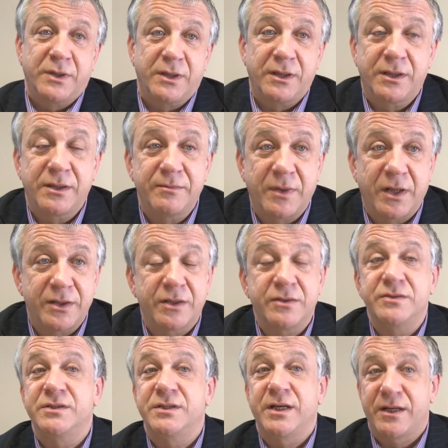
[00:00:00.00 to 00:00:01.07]
I
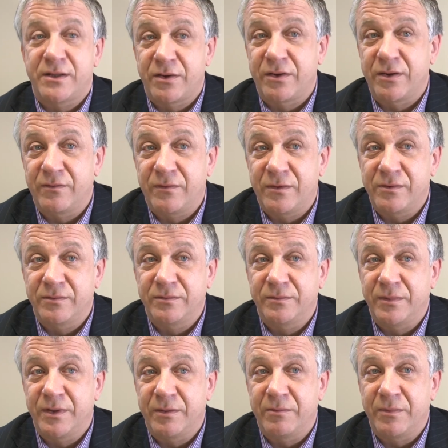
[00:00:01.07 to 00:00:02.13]
don't see anything wrong
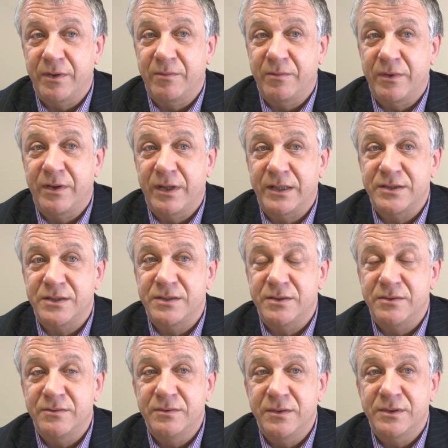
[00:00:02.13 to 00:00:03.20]
with that at
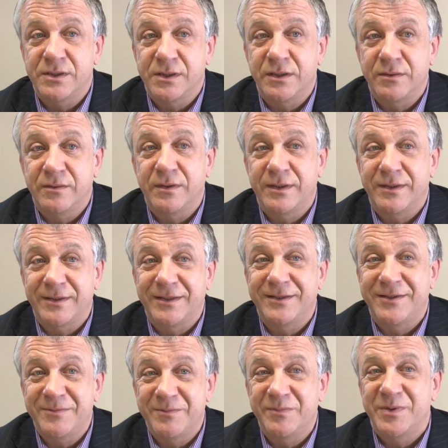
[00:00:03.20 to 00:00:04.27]
all. So
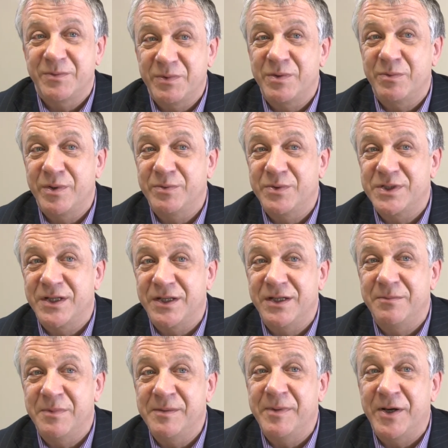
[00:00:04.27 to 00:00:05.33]
we will
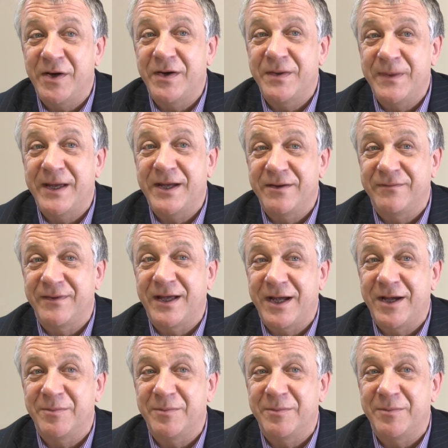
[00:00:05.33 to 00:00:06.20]
certainly be behind that if that